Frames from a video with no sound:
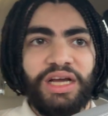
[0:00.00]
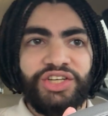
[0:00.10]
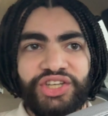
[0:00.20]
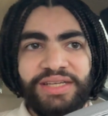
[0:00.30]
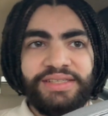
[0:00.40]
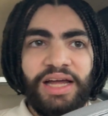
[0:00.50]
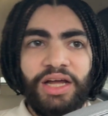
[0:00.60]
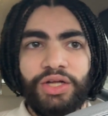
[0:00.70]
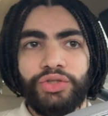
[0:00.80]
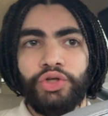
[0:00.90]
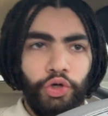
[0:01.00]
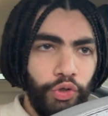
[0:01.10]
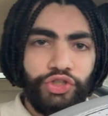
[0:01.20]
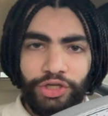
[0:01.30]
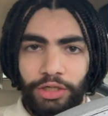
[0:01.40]
just a
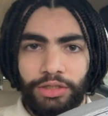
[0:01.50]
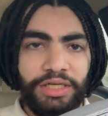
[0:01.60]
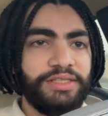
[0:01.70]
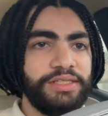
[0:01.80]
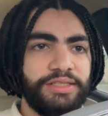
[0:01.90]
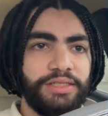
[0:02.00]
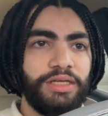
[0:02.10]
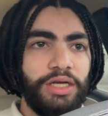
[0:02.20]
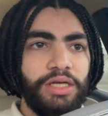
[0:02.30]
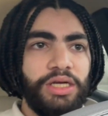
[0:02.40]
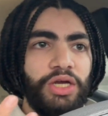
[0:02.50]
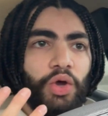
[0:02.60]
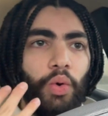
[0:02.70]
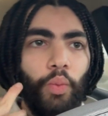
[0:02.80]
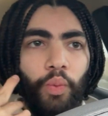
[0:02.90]
delusional. This is
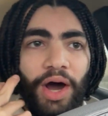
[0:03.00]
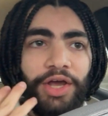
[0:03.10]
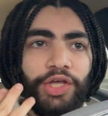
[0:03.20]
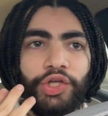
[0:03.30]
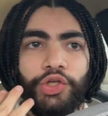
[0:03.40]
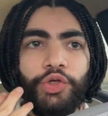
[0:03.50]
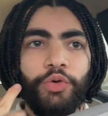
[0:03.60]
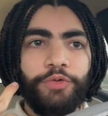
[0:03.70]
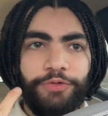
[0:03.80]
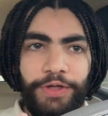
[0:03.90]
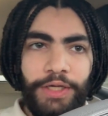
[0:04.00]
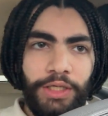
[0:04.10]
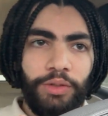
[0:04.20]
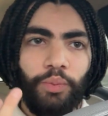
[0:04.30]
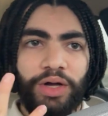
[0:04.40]
what you feel,
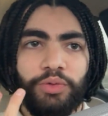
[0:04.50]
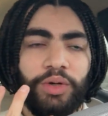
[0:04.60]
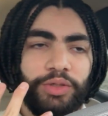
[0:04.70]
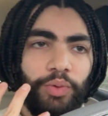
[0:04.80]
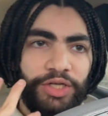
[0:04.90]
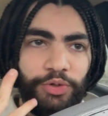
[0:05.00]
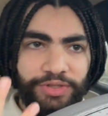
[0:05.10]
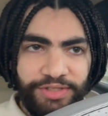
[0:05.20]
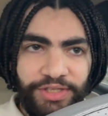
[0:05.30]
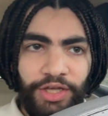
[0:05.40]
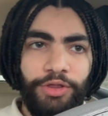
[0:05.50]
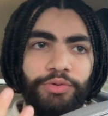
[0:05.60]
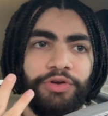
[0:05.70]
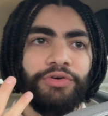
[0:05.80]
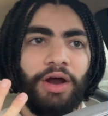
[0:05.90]
what you see
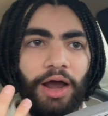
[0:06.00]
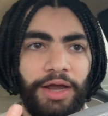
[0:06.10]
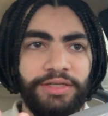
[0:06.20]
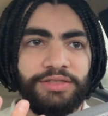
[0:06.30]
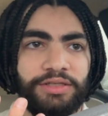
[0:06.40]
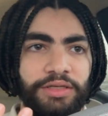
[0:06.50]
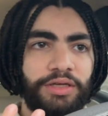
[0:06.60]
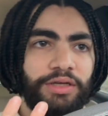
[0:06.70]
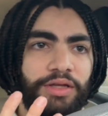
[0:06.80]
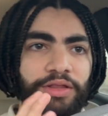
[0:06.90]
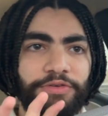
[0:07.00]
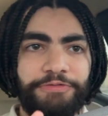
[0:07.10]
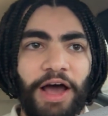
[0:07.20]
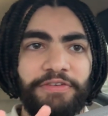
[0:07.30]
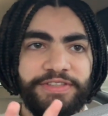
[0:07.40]
through your eyes. The
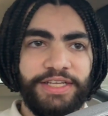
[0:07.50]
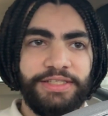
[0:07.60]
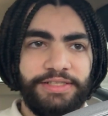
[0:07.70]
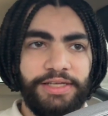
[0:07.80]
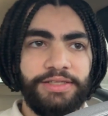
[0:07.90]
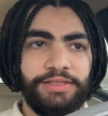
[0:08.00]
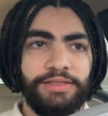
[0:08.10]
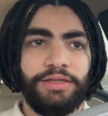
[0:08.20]
five senses